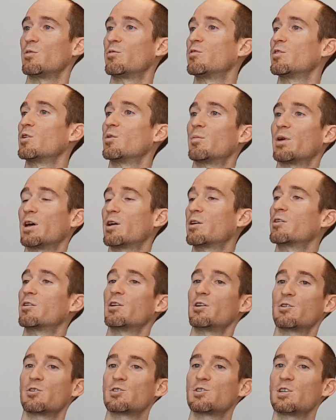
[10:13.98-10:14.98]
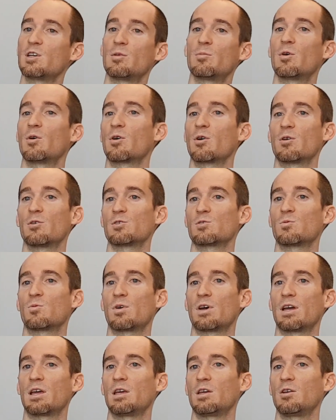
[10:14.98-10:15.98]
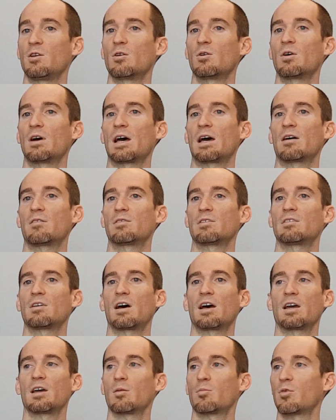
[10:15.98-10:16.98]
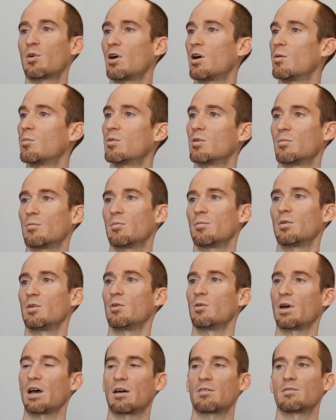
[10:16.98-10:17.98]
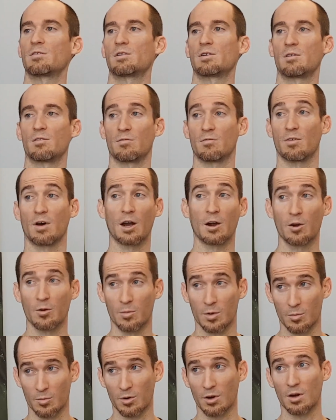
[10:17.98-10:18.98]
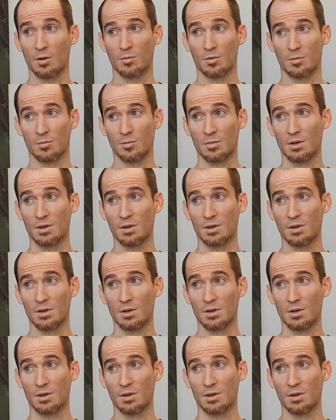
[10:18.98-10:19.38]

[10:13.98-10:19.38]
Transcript: you feel better and your SIBO goes away, you don't have a diet problem, you have an environment problem.